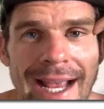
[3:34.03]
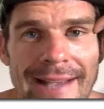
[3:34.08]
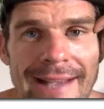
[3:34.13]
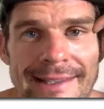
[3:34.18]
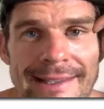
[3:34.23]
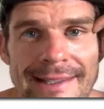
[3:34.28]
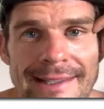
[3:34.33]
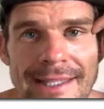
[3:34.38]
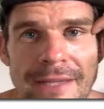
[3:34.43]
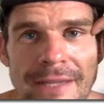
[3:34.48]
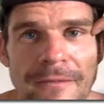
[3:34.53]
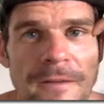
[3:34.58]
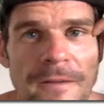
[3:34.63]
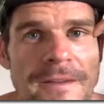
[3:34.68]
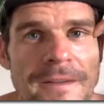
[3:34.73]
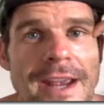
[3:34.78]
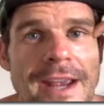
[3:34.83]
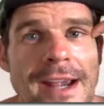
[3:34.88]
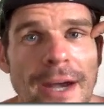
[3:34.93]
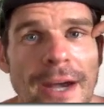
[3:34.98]
as the
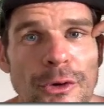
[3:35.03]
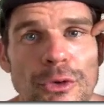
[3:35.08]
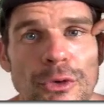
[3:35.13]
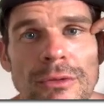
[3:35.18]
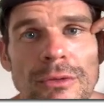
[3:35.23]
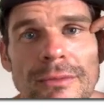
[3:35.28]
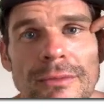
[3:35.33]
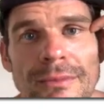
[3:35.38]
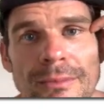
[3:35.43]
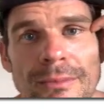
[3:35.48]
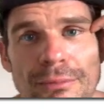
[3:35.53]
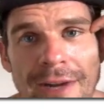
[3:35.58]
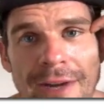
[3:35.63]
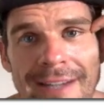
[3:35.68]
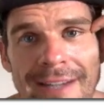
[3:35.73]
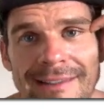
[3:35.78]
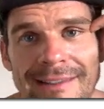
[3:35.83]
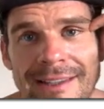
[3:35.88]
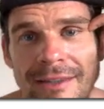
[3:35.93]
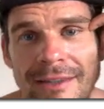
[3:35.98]
fifty-eight hundred
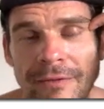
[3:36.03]
brakes did.